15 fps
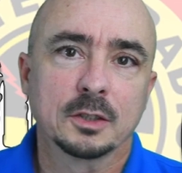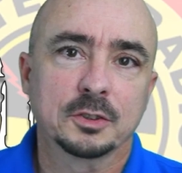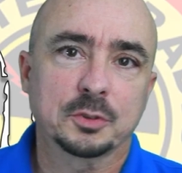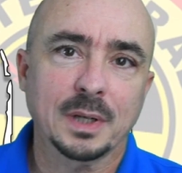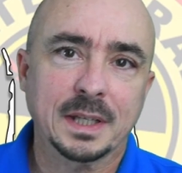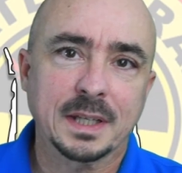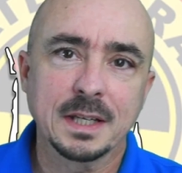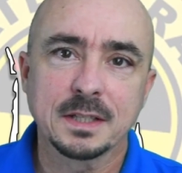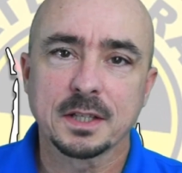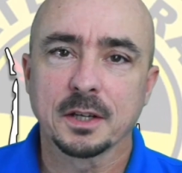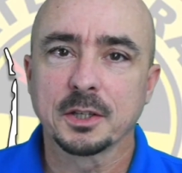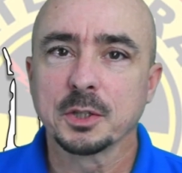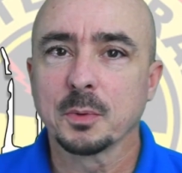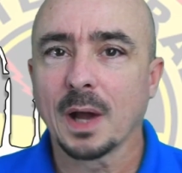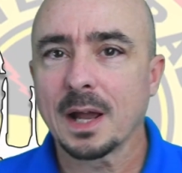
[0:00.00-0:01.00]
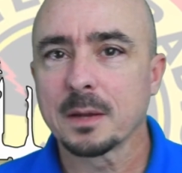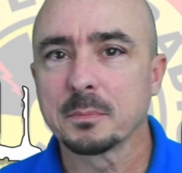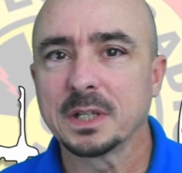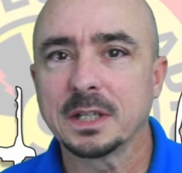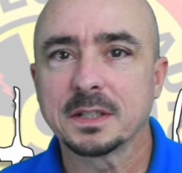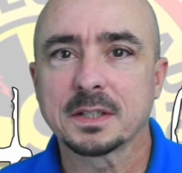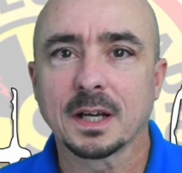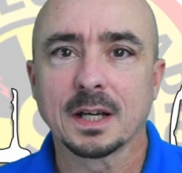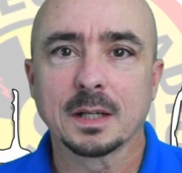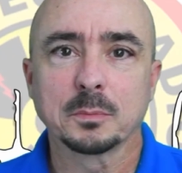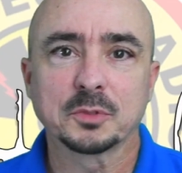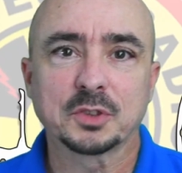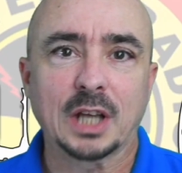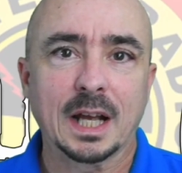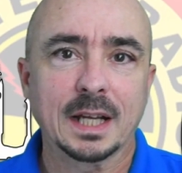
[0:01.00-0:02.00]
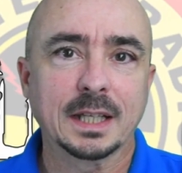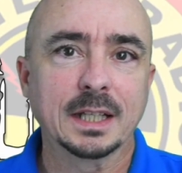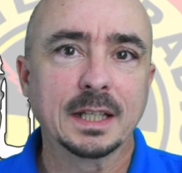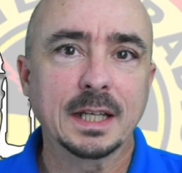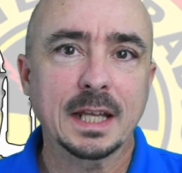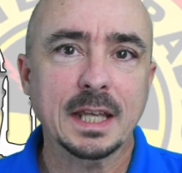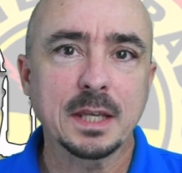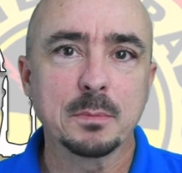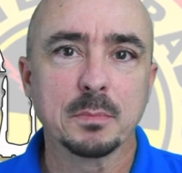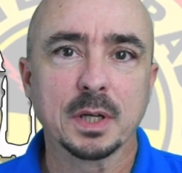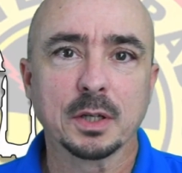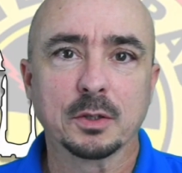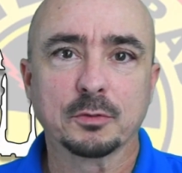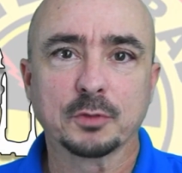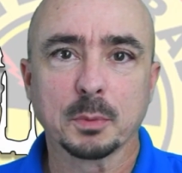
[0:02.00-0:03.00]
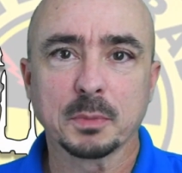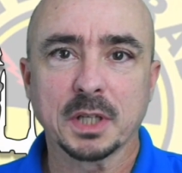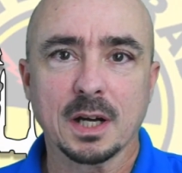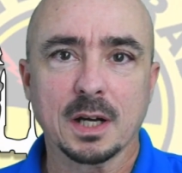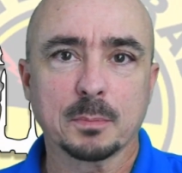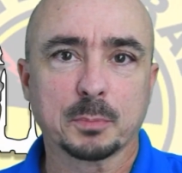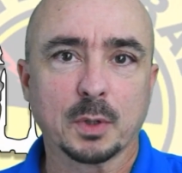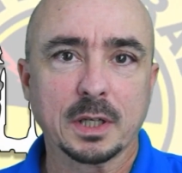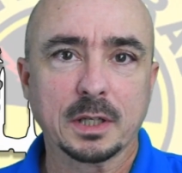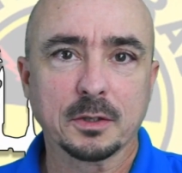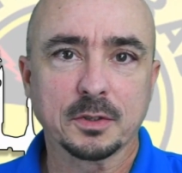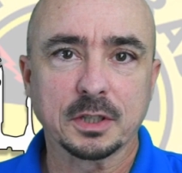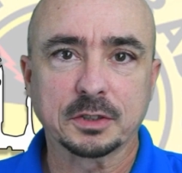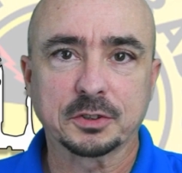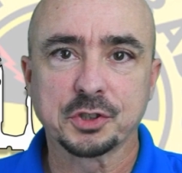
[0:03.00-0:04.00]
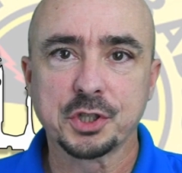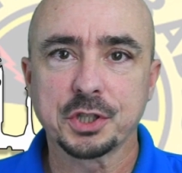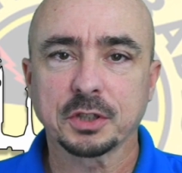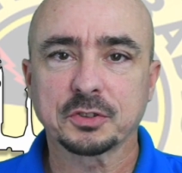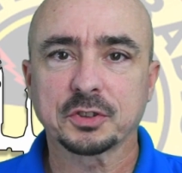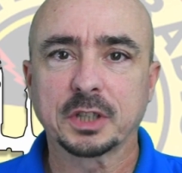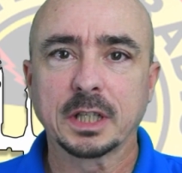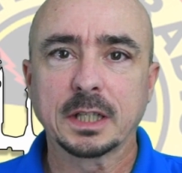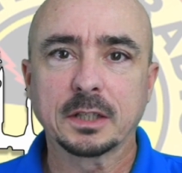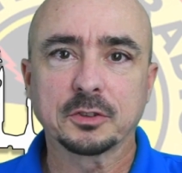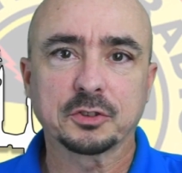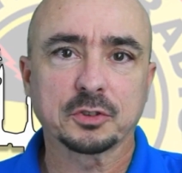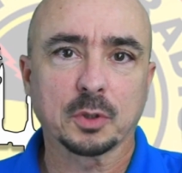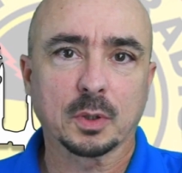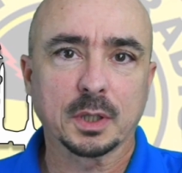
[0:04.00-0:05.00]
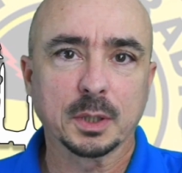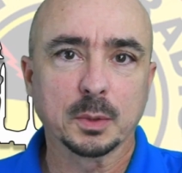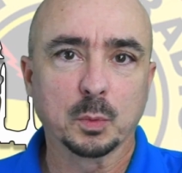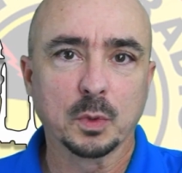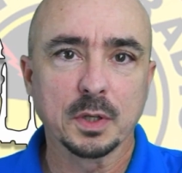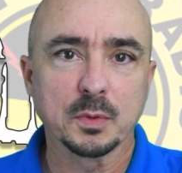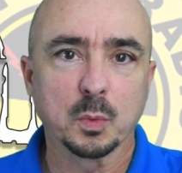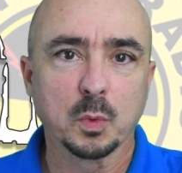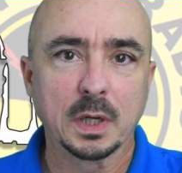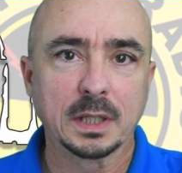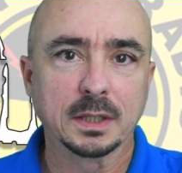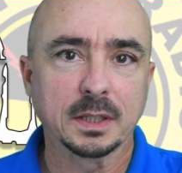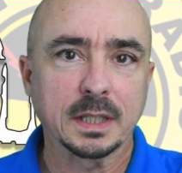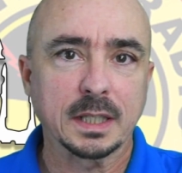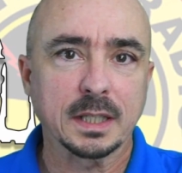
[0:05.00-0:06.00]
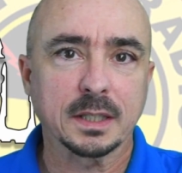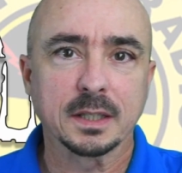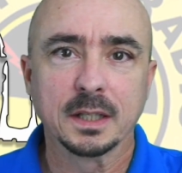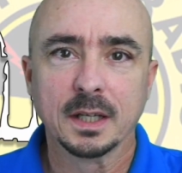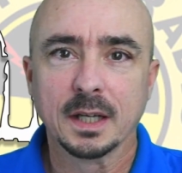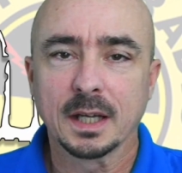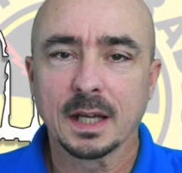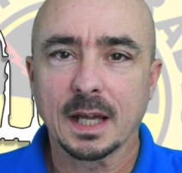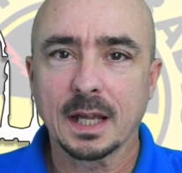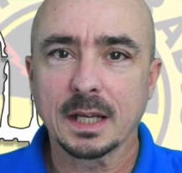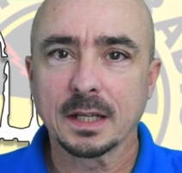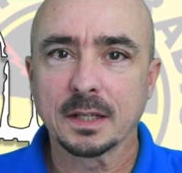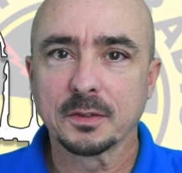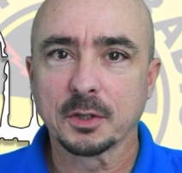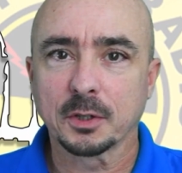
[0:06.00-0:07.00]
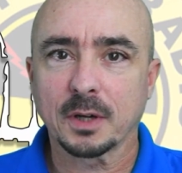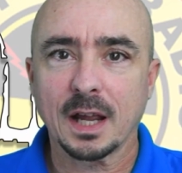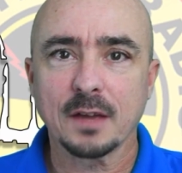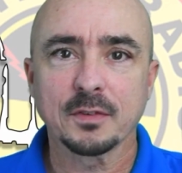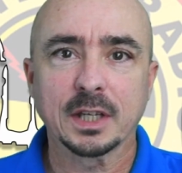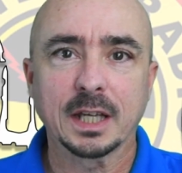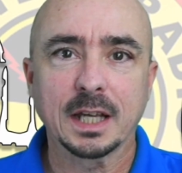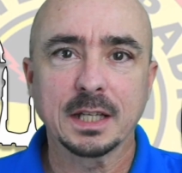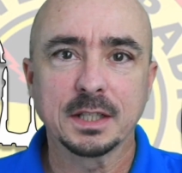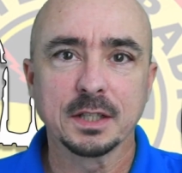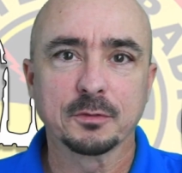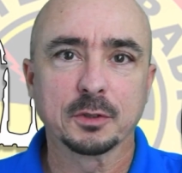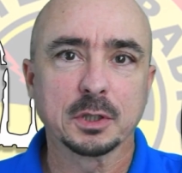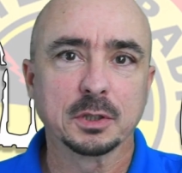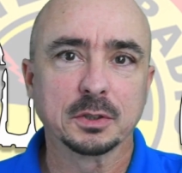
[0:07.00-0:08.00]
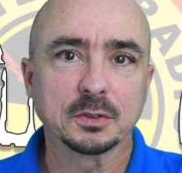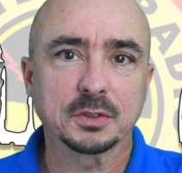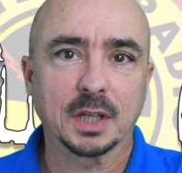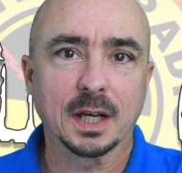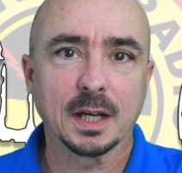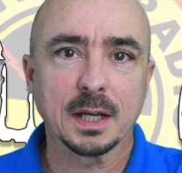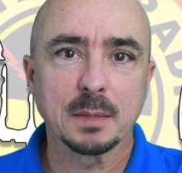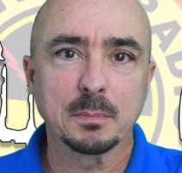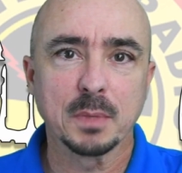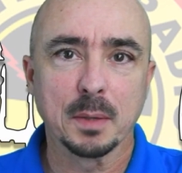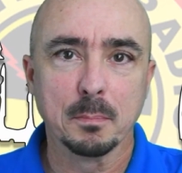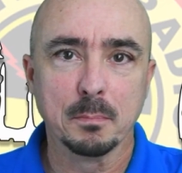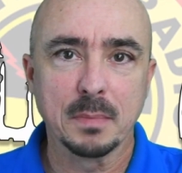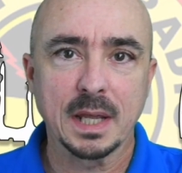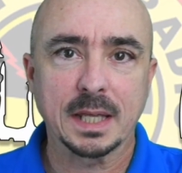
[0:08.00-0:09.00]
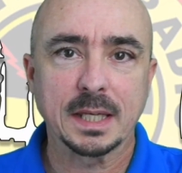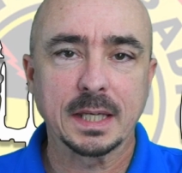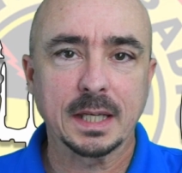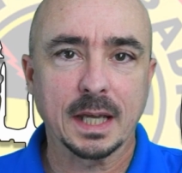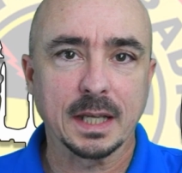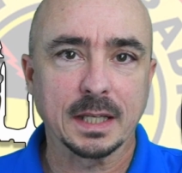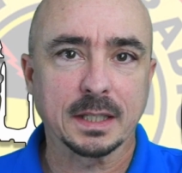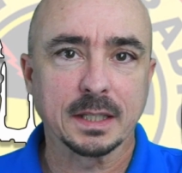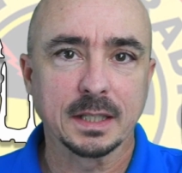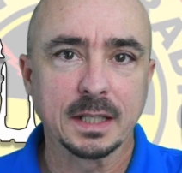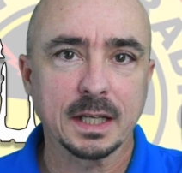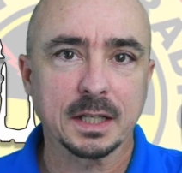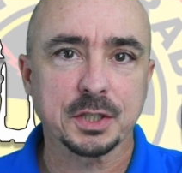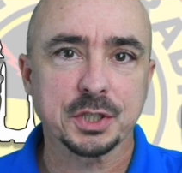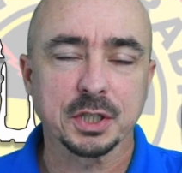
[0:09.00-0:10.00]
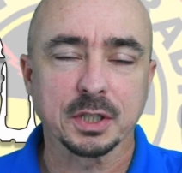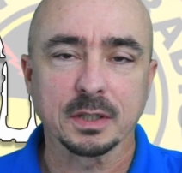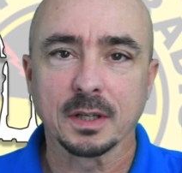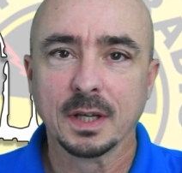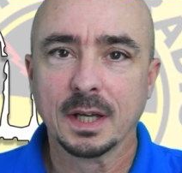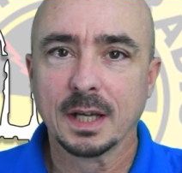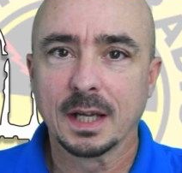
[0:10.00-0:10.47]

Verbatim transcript: So I can't tell you how many times I get an email from an operator that's just getting started with Winlink and they're having a difficult time making a connection.